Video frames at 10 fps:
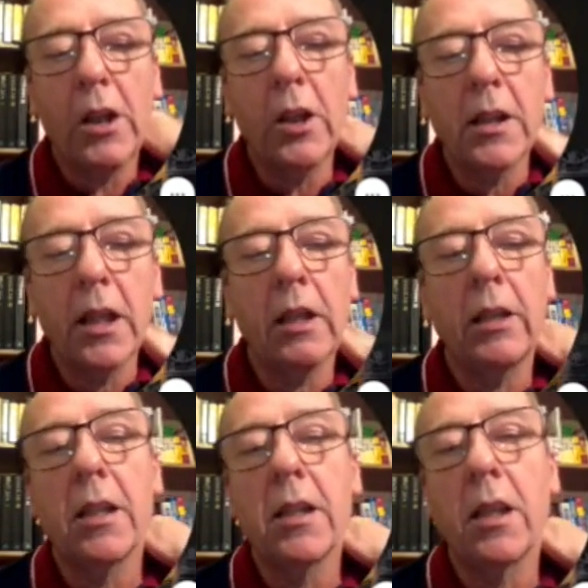can see
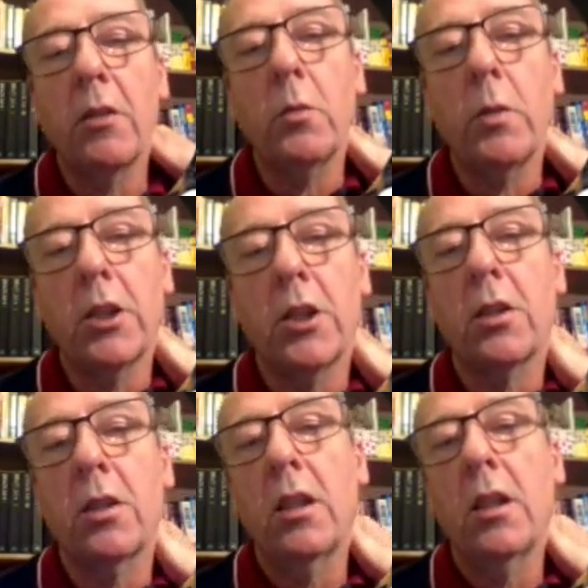down here that it tells you
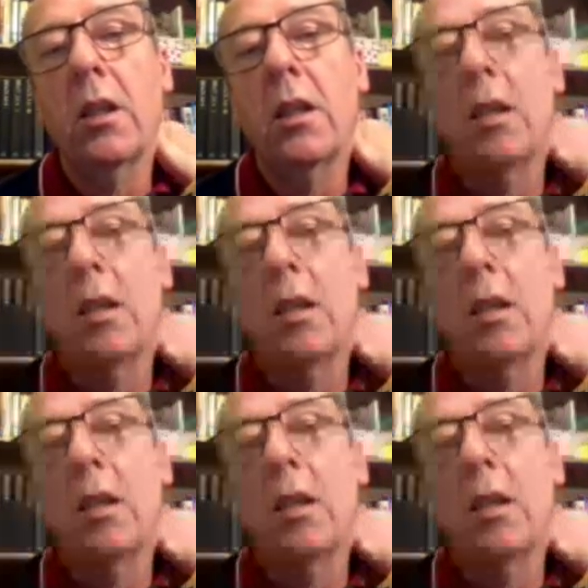which